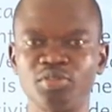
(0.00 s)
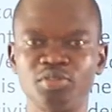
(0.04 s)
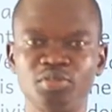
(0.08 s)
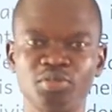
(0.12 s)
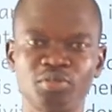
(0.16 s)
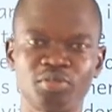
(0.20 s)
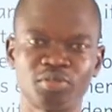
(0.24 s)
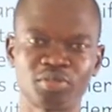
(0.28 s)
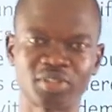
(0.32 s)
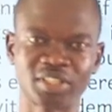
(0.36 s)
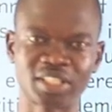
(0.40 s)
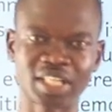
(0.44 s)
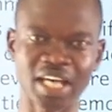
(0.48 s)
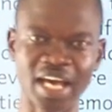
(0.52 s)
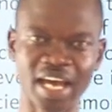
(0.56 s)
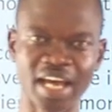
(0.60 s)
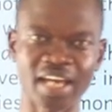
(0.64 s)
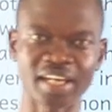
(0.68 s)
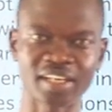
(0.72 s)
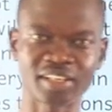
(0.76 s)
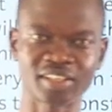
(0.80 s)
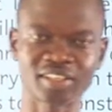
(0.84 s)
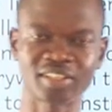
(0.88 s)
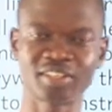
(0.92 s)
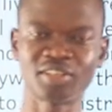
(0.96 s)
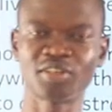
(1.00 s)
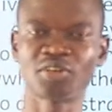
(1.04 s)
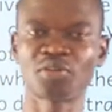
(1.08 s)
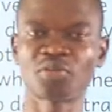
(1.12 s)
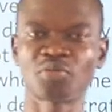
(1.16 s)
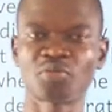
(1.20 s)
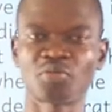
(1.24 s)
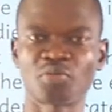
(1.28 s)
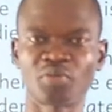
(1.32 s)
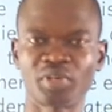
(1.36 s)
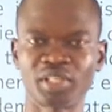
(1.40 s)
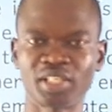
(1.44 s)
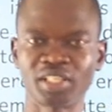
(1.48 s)
you? You will die.
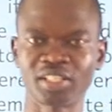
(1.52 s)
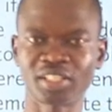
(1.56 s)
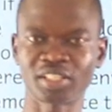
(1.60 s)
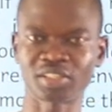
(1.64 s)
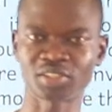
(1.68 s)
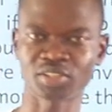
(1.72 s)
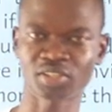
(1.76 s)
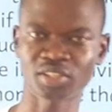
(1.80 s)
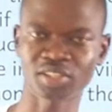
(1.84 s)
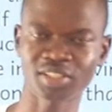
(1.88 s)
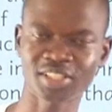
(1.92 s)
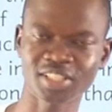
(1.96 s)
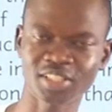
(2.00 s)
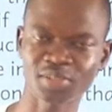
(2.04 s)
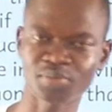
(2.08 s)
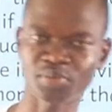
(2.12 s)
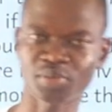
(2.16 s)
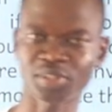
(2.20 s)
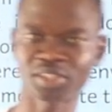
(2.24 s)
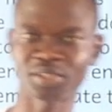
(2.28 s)
Within the shortest